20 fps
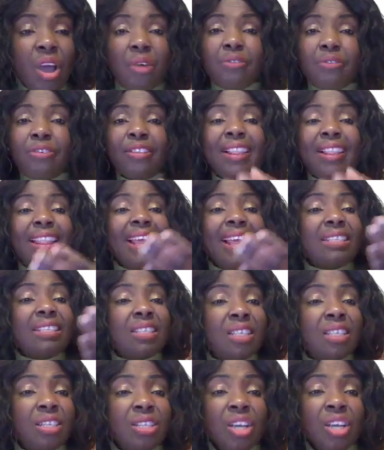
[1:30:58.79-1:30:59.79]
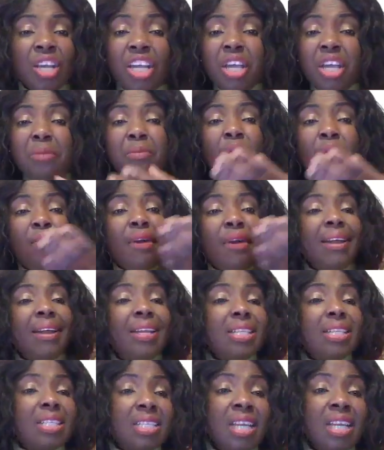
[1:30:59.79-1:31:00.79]
flirting,
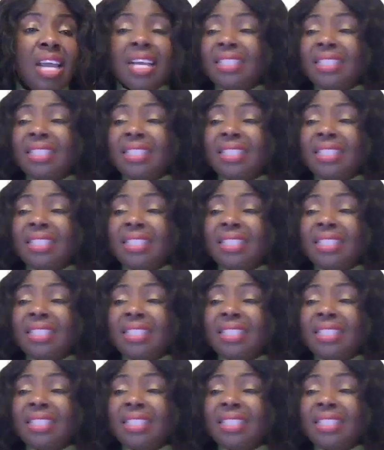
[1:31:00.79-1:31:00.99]
immorality.